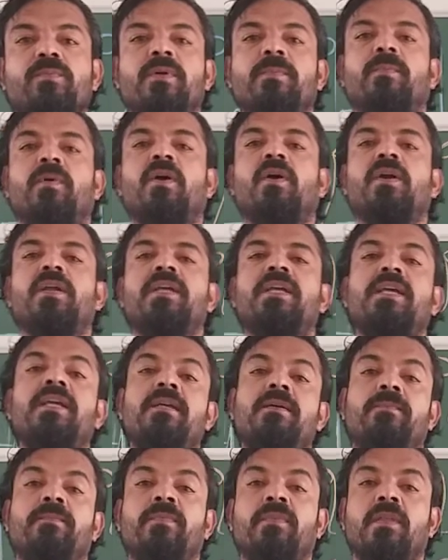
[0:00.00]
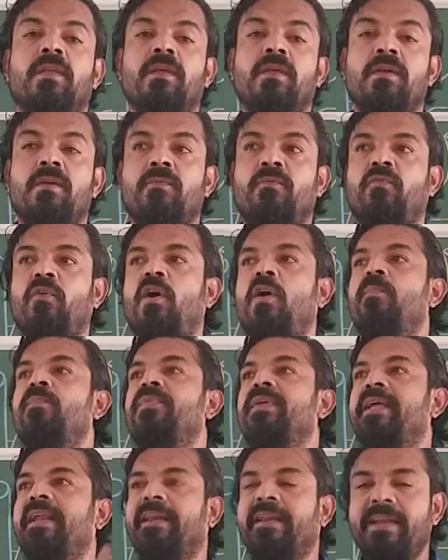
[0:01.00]
the body, from
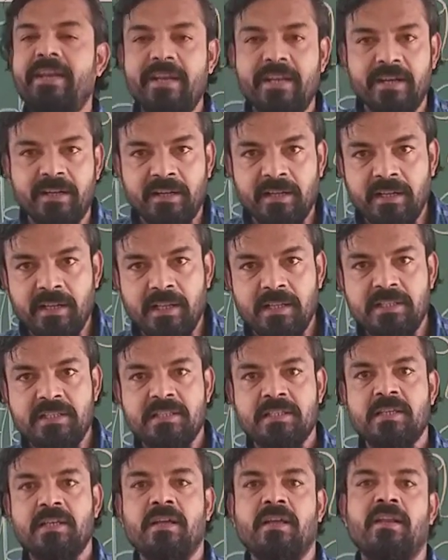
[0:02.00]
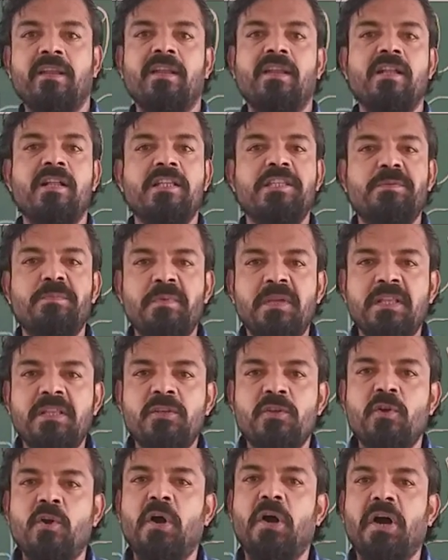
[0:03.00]
the renals. Renals mean
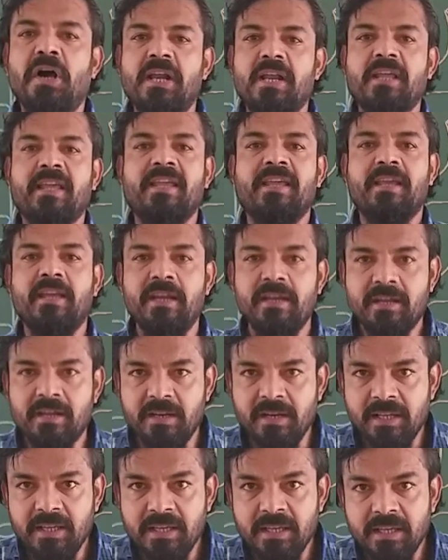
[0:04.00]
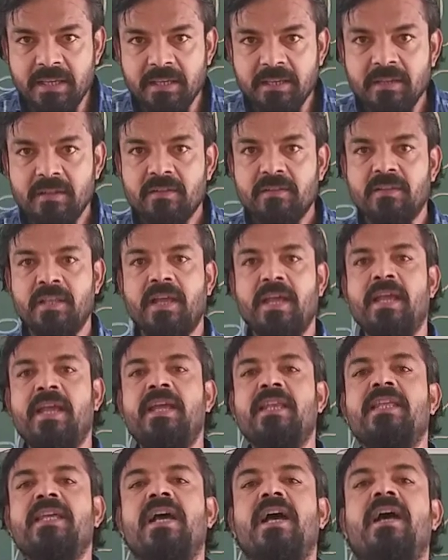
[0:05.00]
your kidney, the
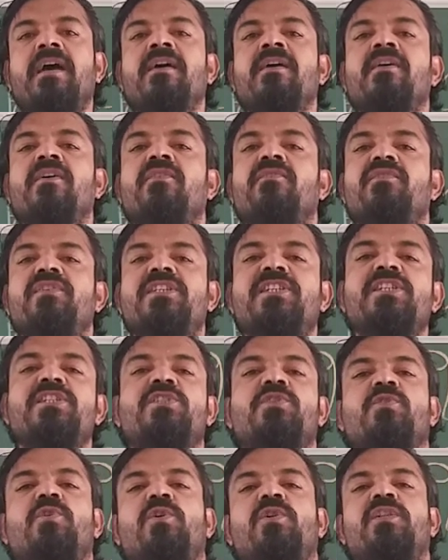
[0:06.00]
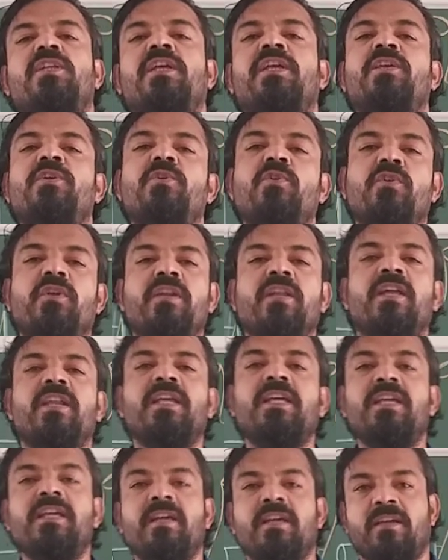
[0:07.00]
area which is called the
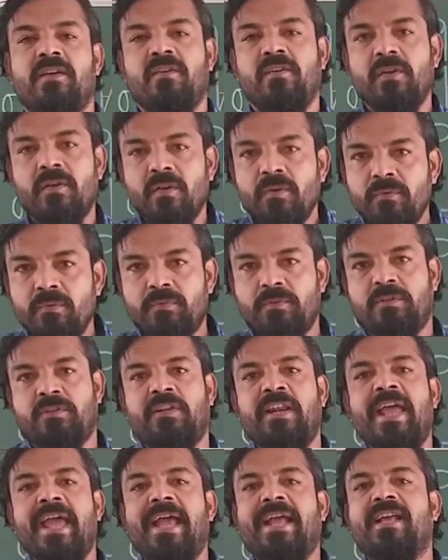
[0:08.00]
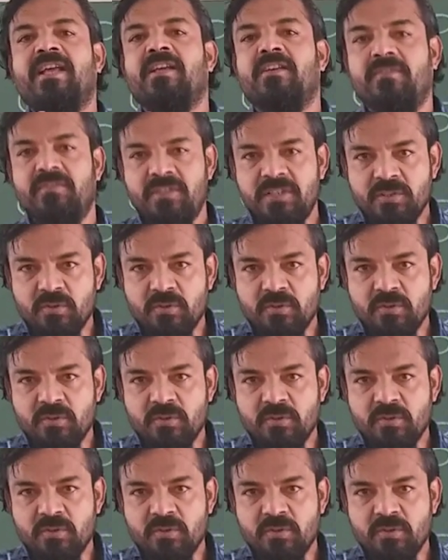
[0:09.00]
urinary tract,